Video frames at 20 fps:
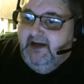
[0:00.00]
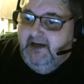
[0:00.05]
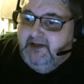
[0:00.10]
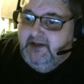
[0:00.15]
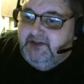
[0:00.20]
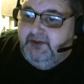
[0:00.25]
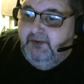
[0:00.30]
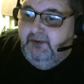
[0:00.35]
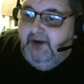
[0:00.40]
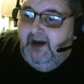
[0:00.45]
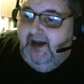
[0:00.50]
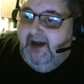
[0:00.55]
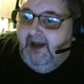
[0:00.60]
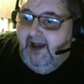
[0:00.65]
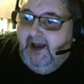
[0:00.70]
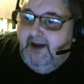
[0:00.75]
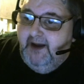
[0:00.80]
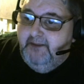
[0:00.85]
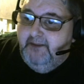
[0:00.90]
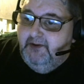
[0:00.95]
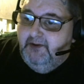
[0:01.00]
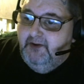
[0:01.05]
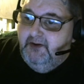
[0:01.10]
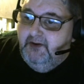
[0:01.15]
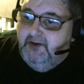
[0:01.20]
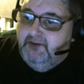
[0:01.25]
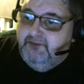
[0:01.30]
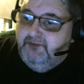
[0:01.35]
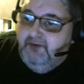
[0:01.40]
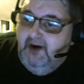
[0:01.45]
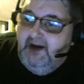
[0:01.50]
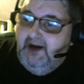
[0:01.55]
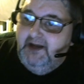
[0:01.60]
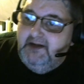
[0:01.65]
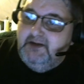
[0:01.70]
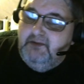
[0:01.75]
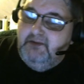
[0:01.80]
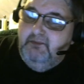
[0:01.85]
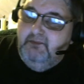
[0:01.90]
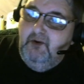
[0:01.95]
so I am going to try
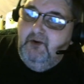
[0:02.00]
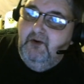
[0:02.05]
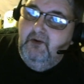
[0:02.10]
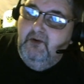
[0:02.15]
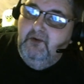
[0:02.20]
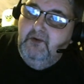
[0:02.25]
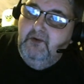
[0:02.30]
it tomorrow